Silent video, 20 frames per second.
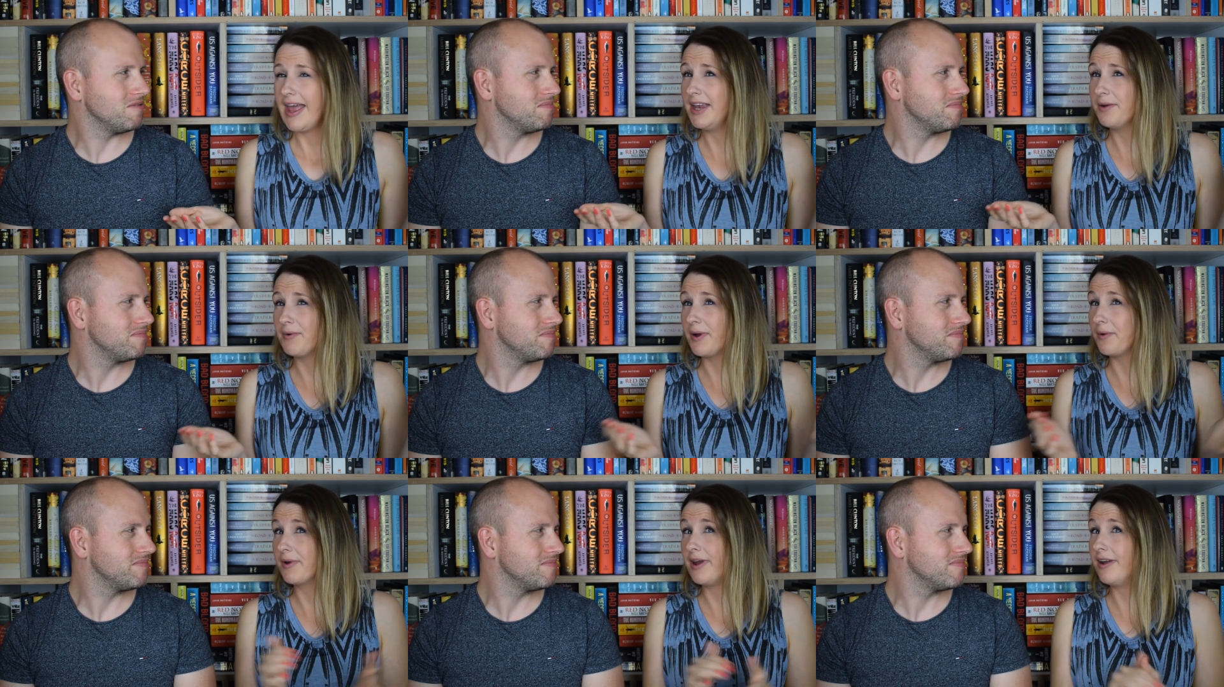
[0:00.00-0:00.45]

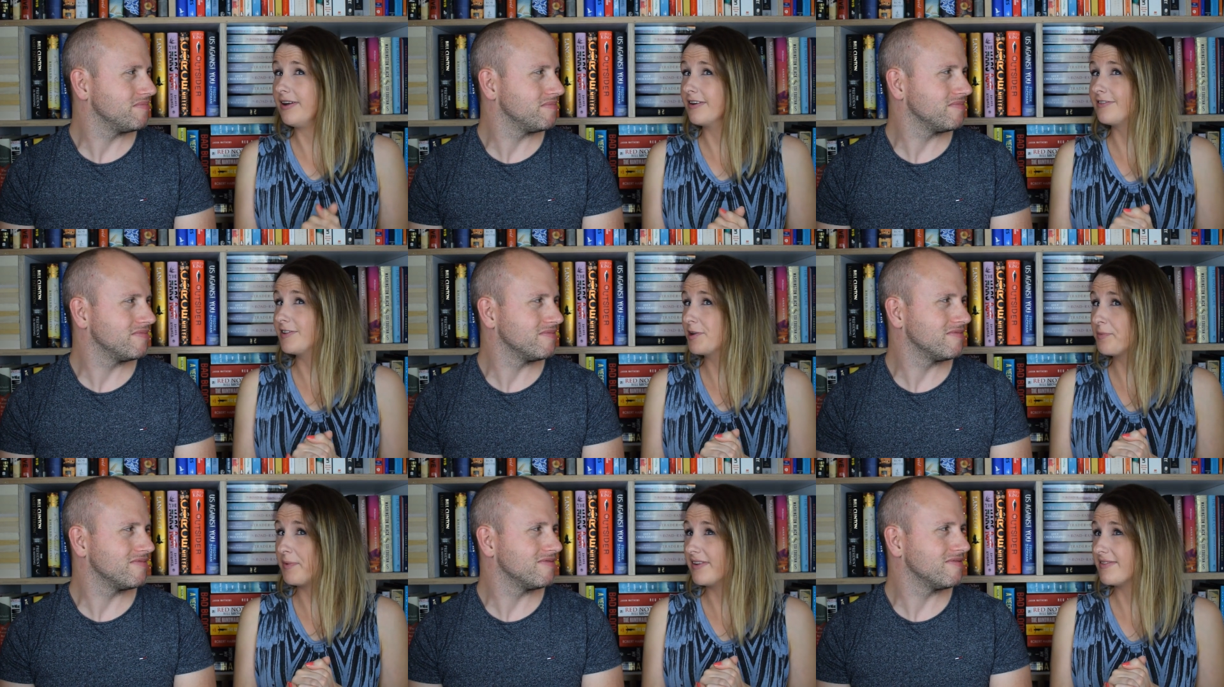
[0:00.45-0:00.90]
Speaker 1: anyway, we're going
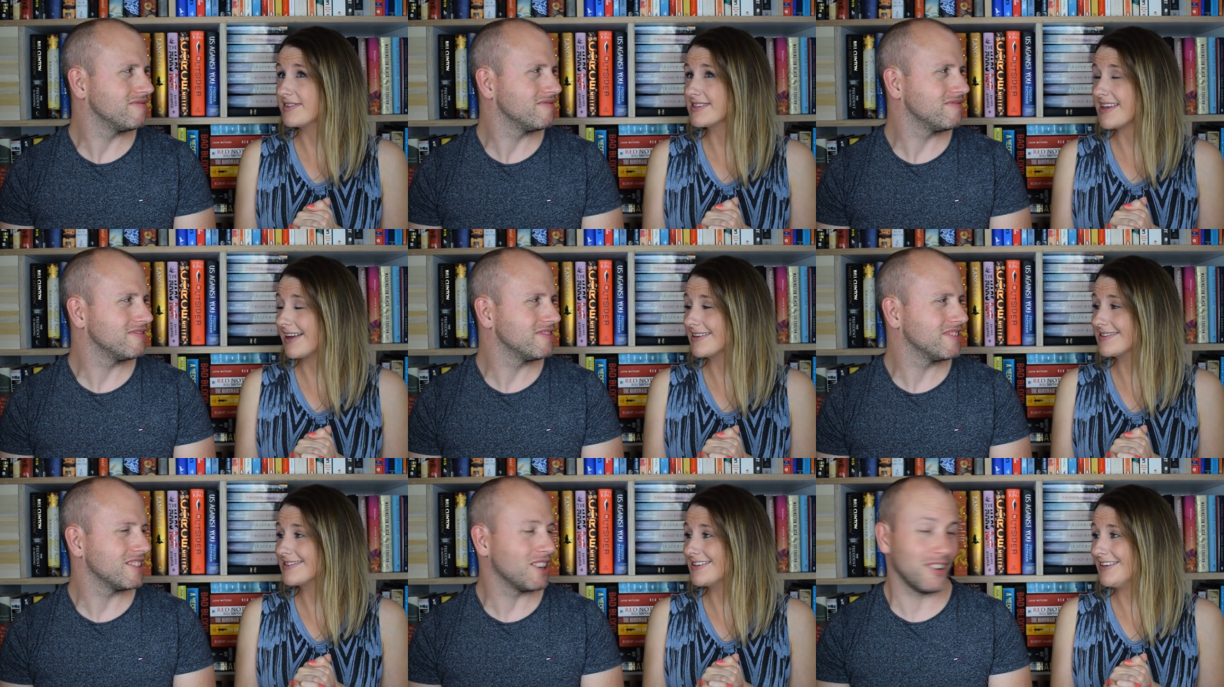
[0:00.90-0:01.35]
off on a bit of a
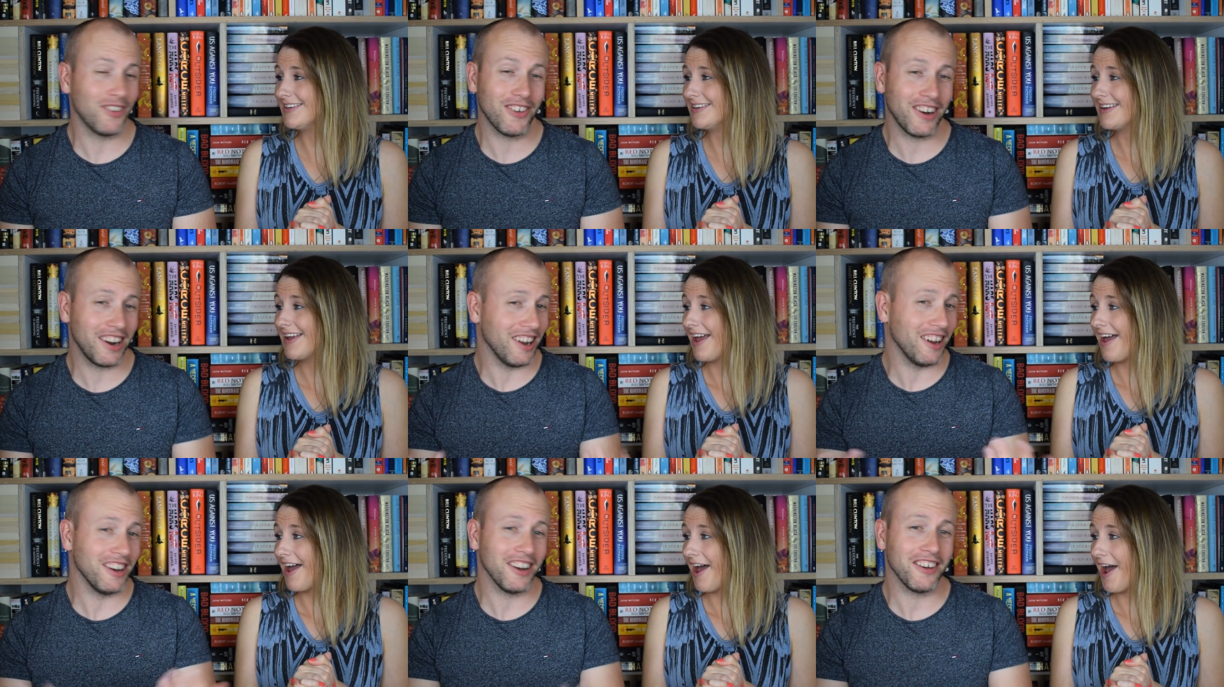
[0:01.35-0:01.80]
tangent.
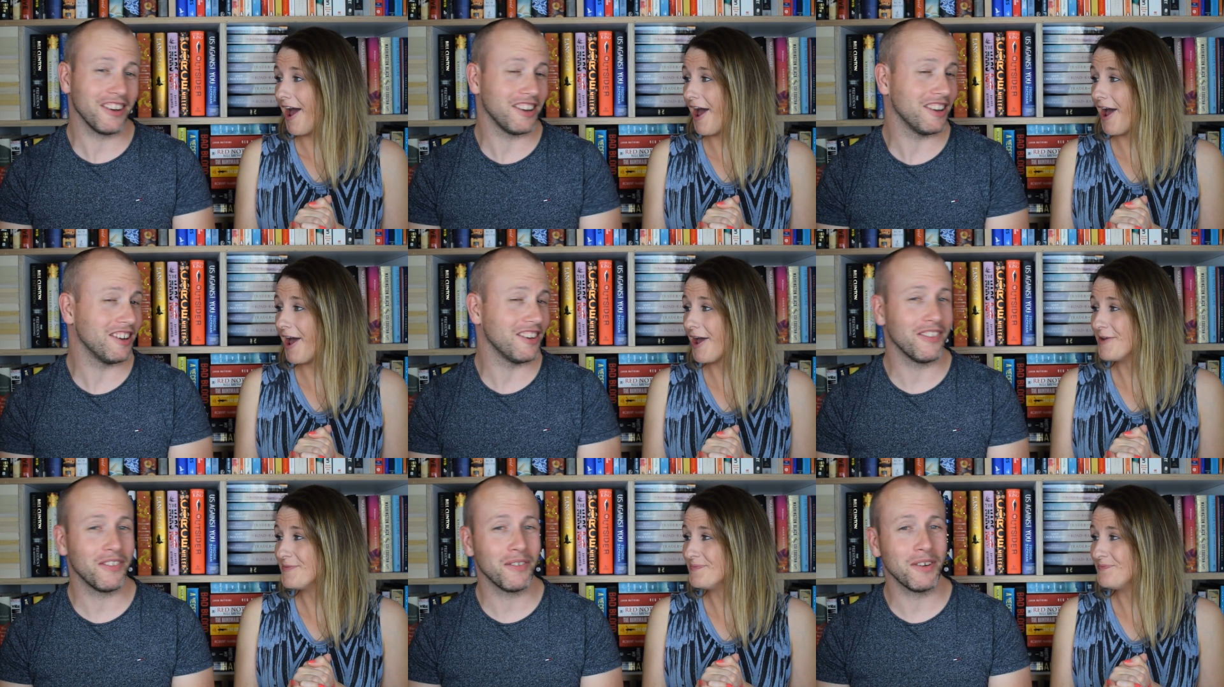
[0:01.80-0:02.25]
Already, I know I knew
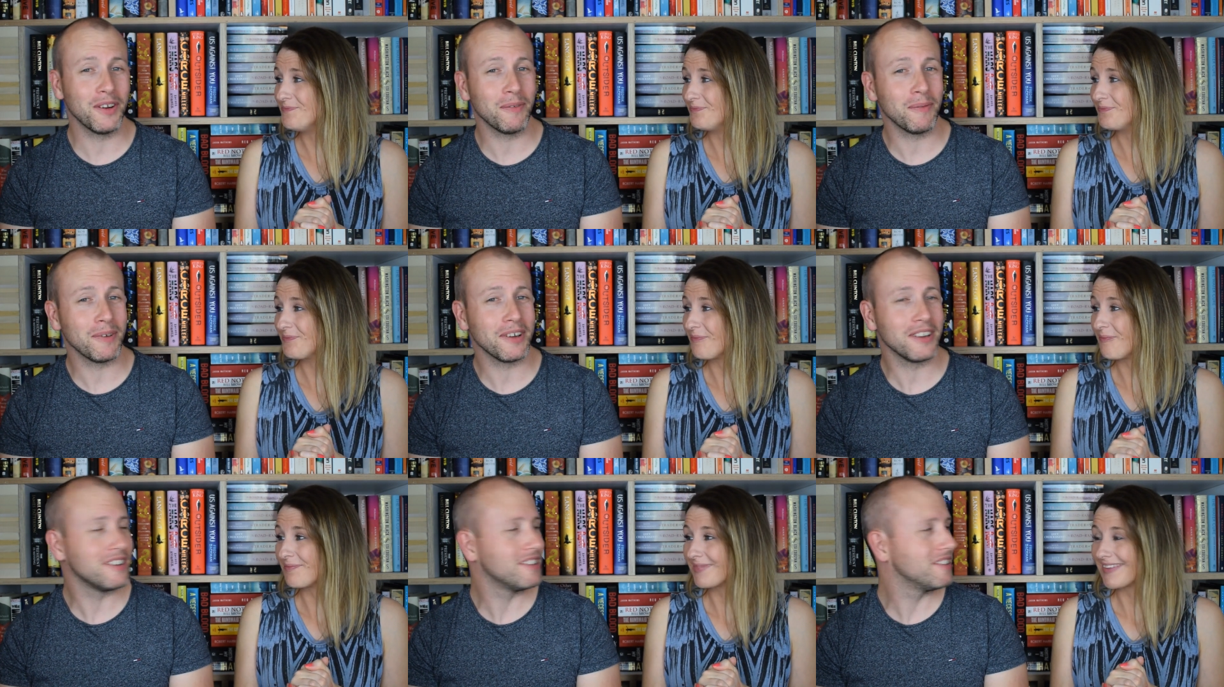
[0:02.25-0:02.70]
um, you
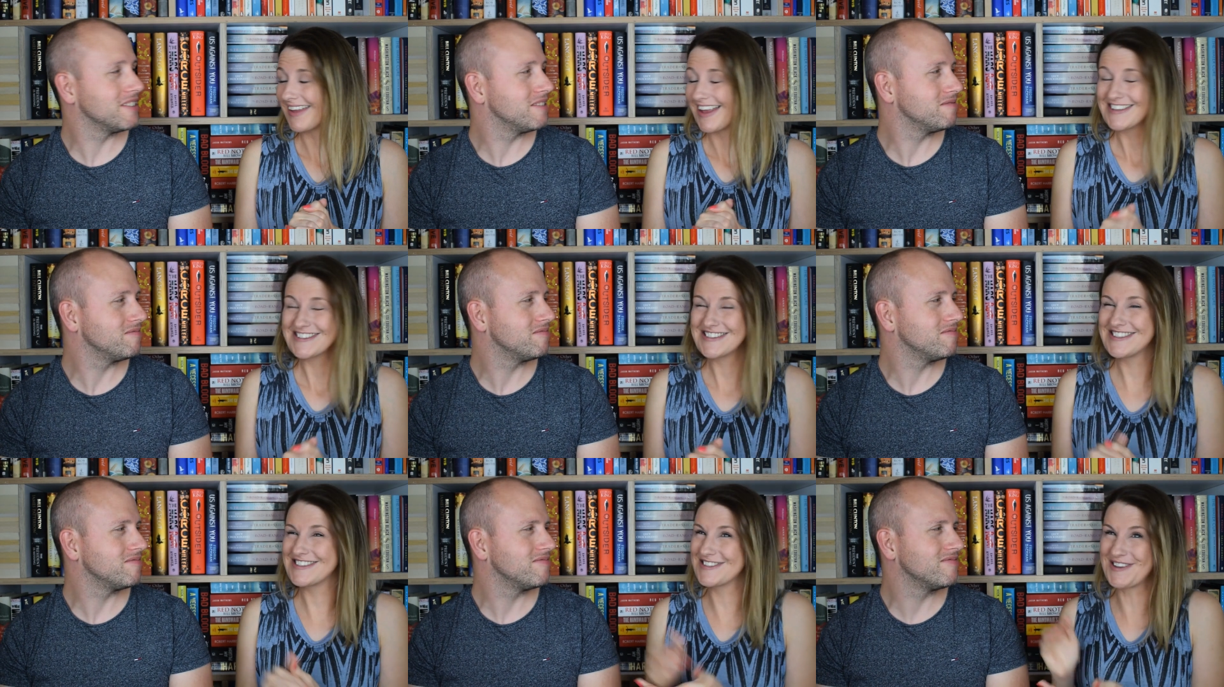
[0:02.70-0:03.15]
would, but
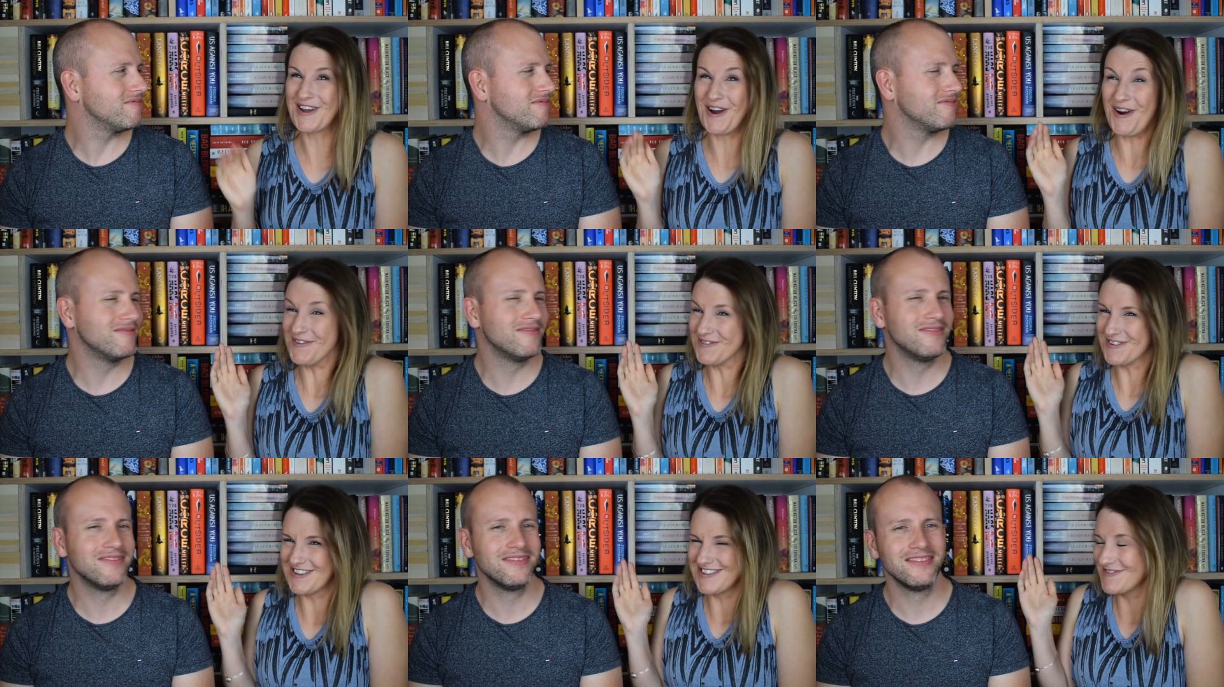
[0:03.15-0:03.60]

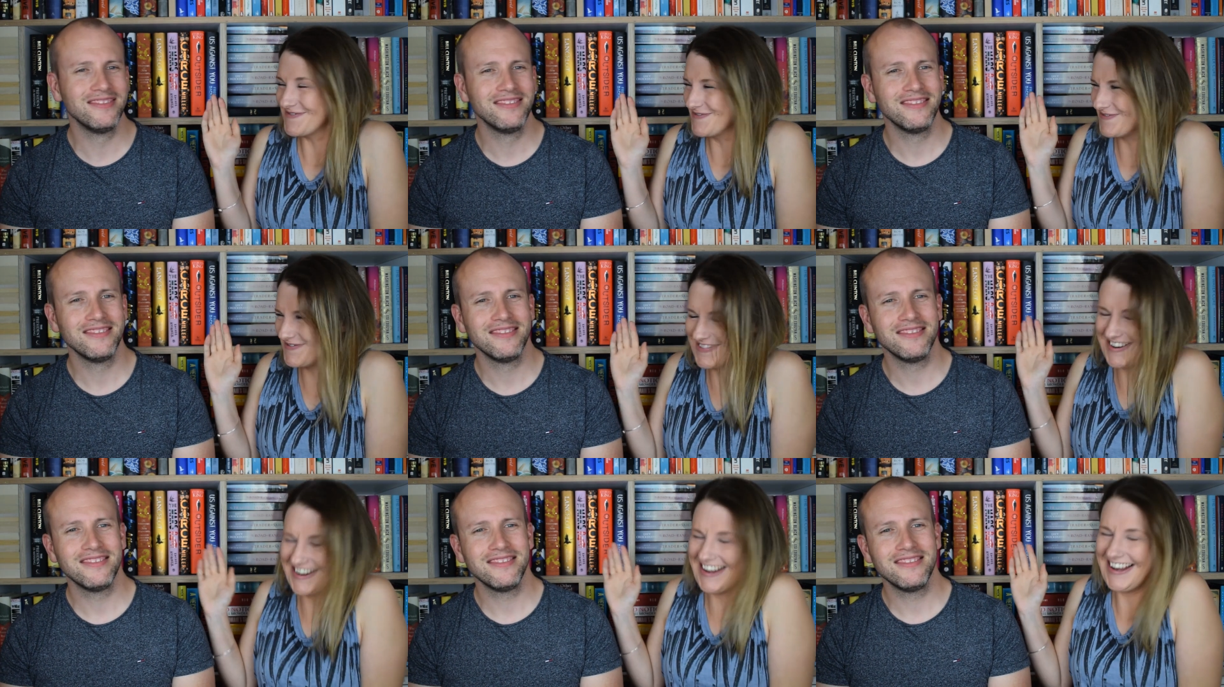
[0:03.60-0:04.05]
Scott was
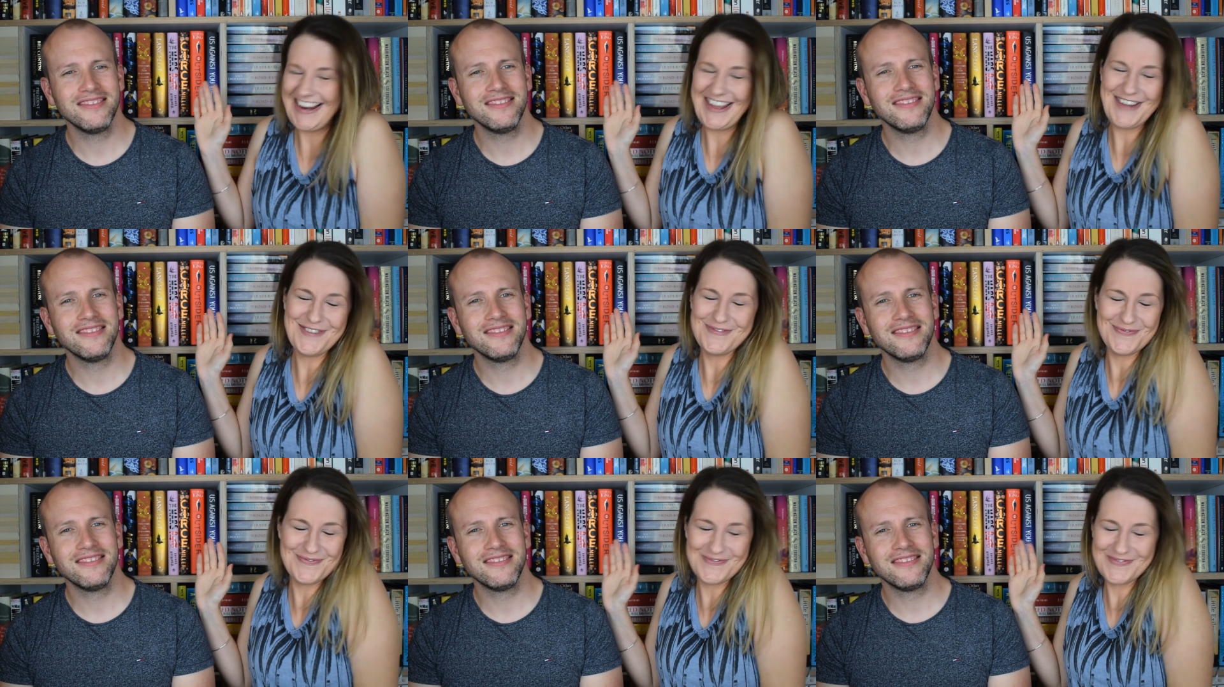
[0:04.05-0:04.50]

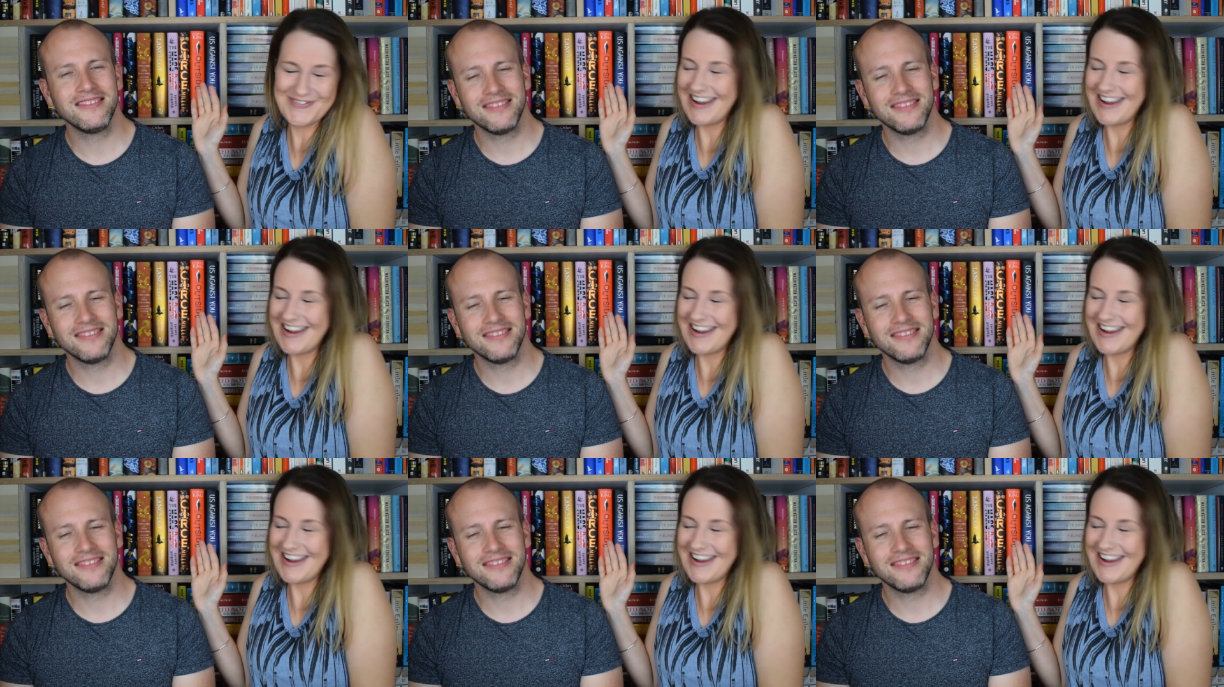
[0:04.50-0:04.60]
really,